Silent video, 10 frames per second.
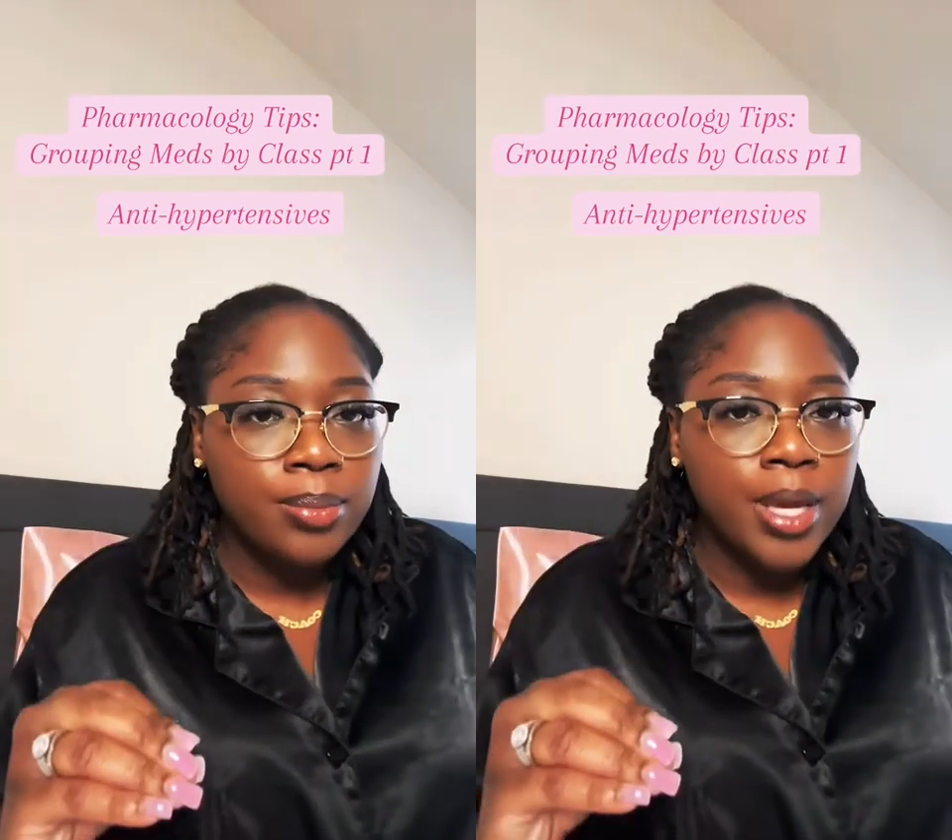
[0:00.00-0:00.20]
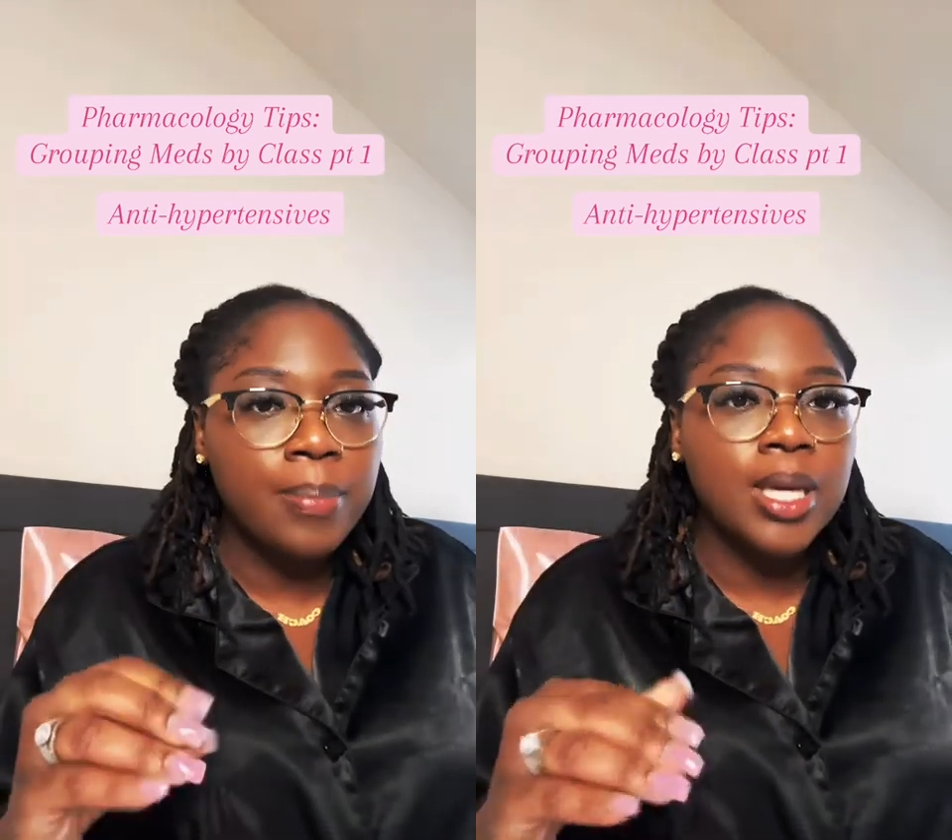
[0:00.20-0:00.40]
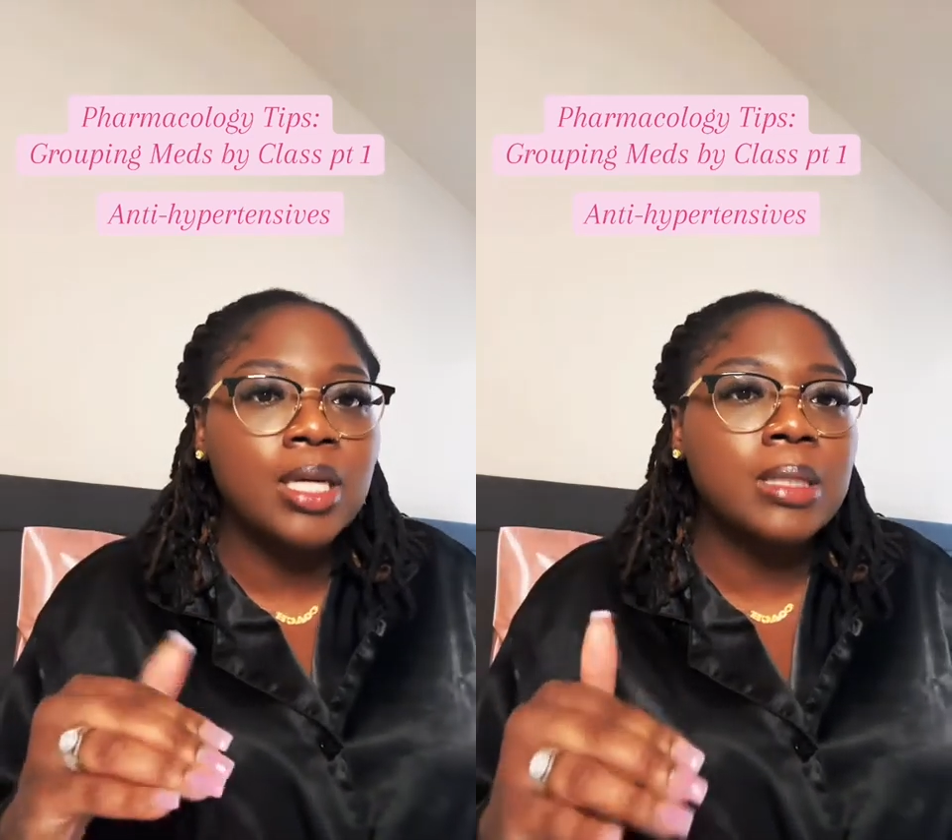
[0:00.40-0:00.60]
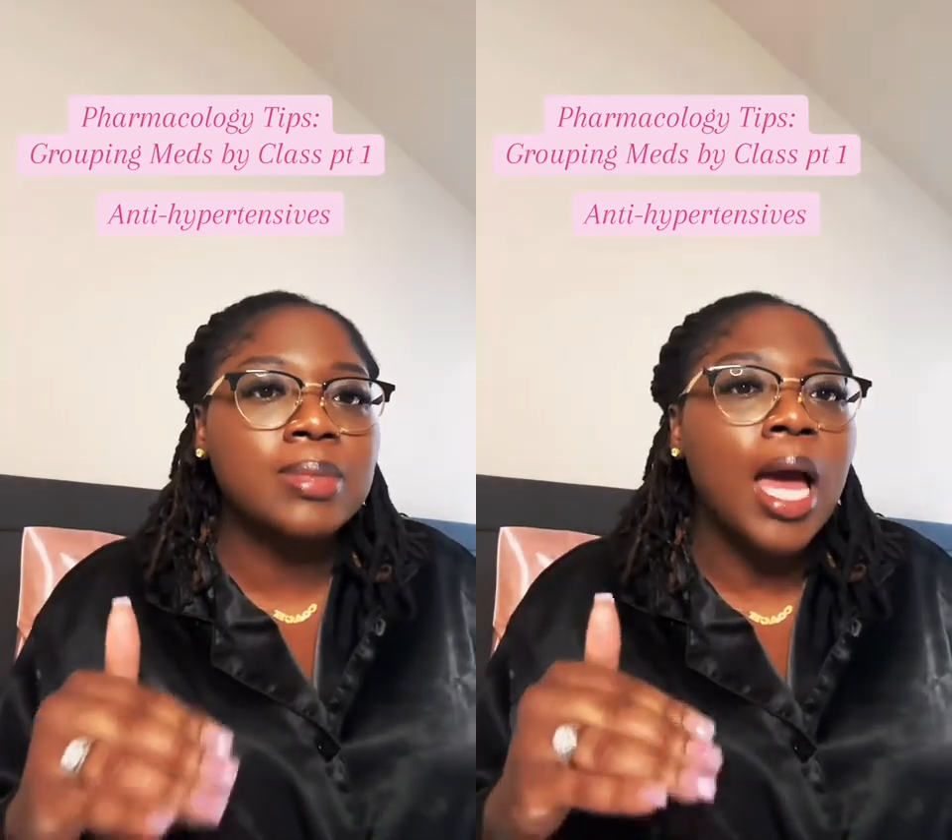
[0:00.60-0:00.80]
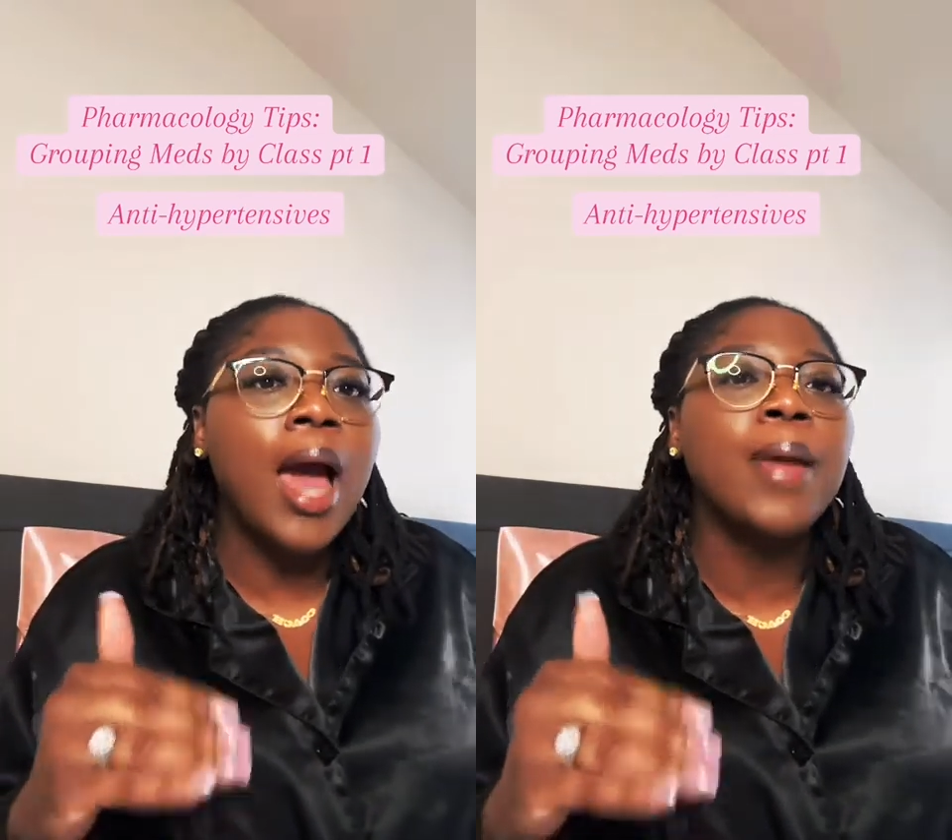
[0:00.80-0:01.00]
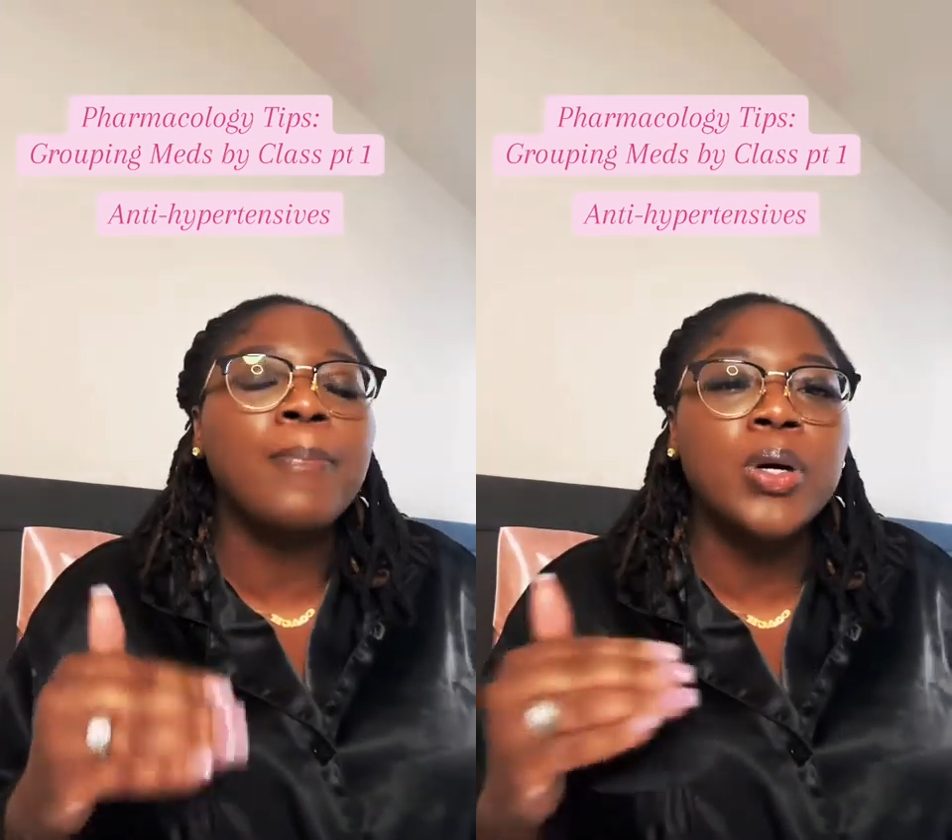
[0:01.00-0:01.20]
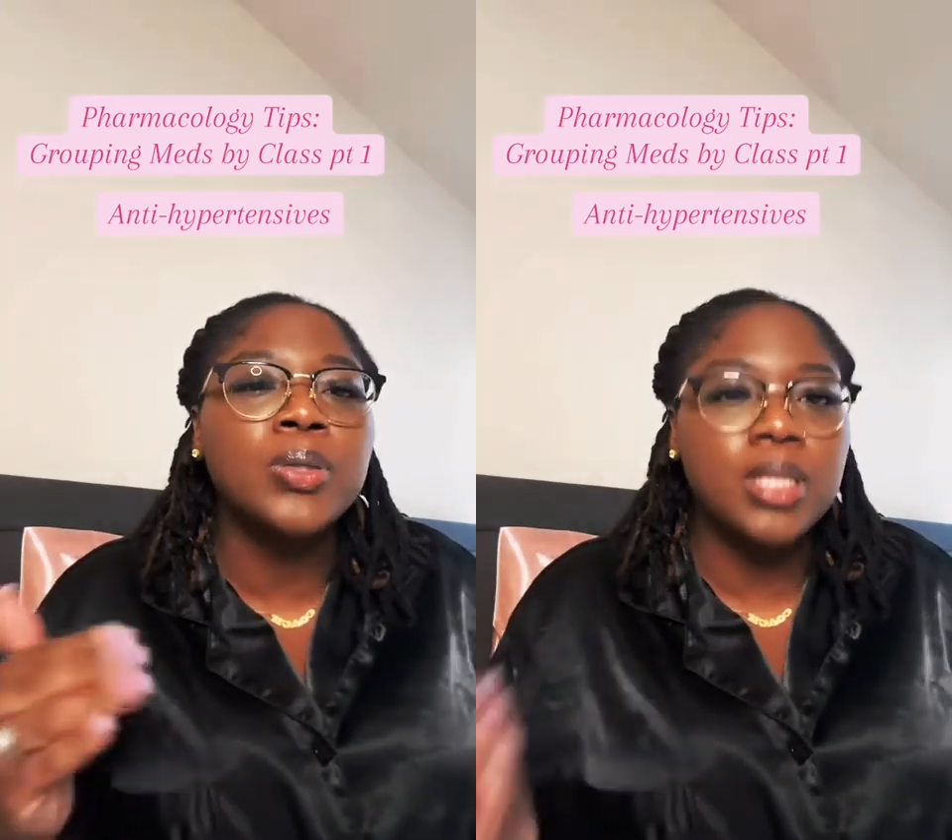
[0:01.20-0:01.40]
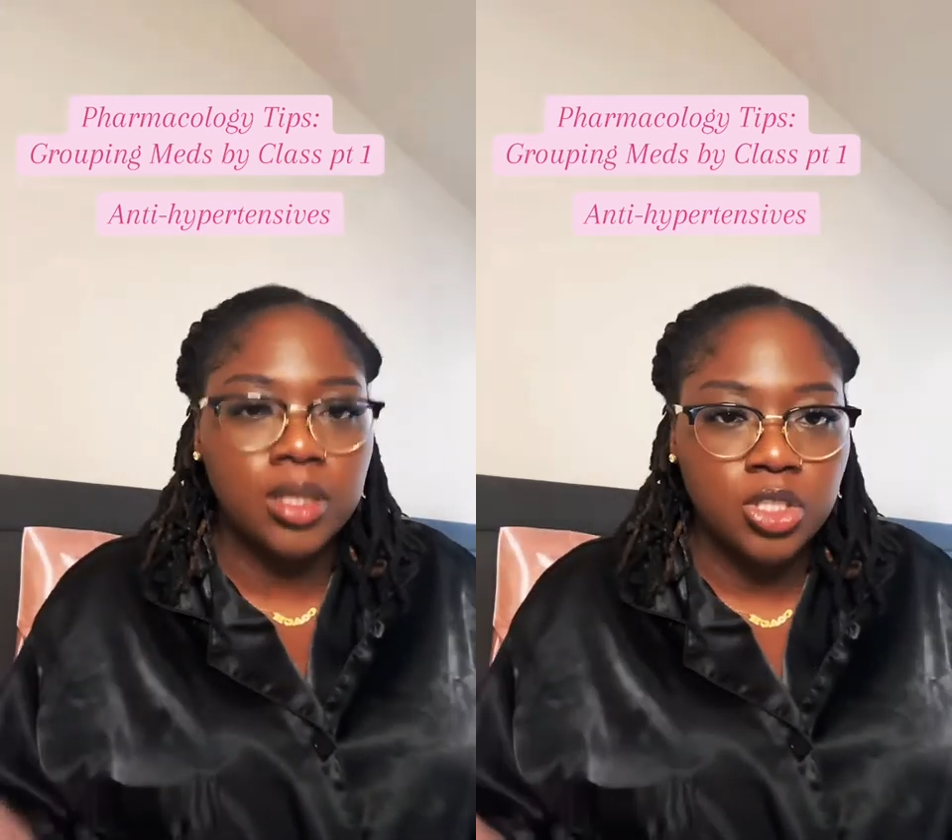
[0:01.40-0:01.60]
it becomes
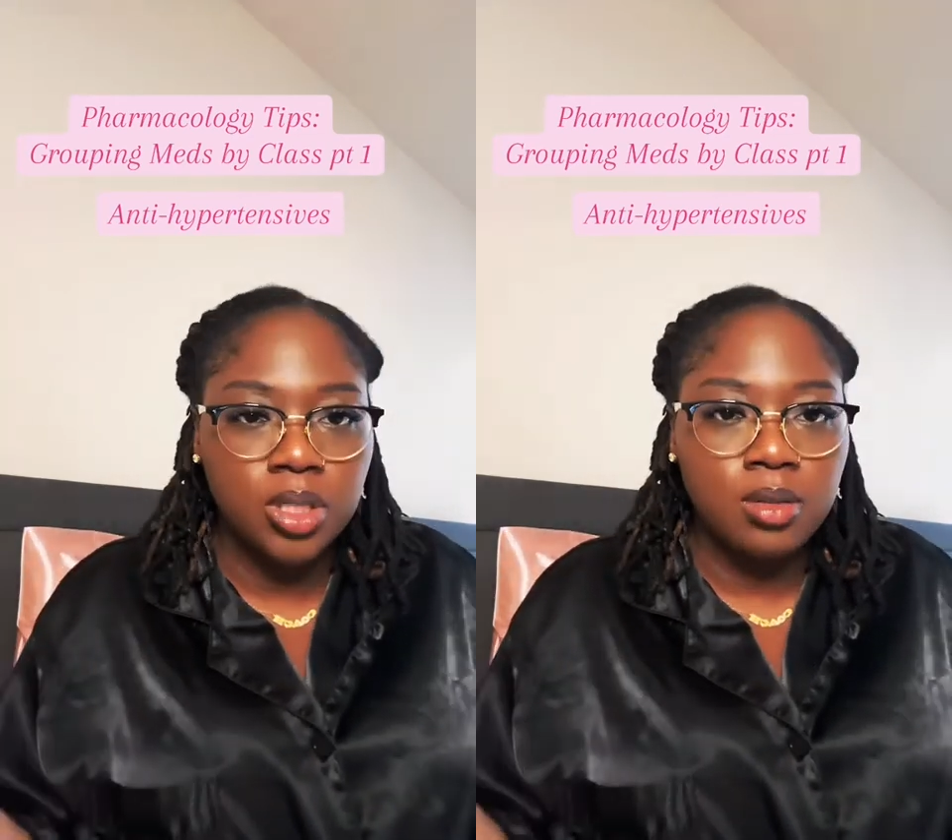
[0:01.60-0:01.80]
hypotension.